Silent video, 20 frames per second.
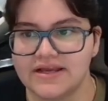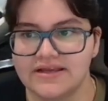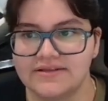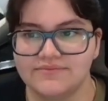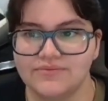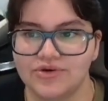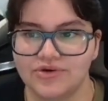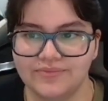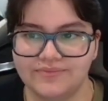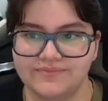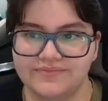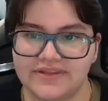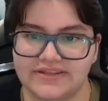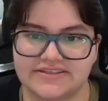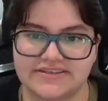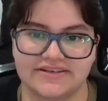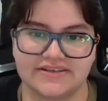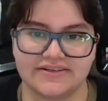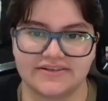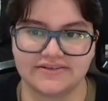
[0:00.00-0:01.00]
boom,
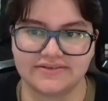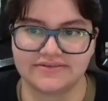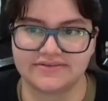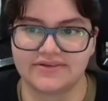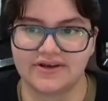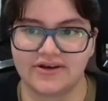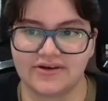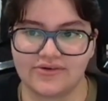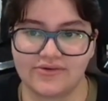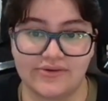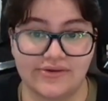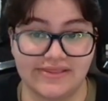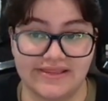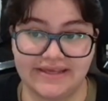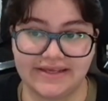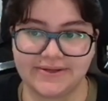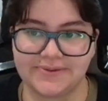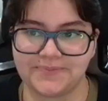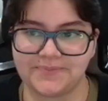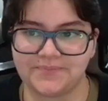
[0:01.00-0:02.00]
that's a ongoing
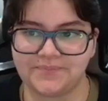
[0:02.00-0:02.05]
link.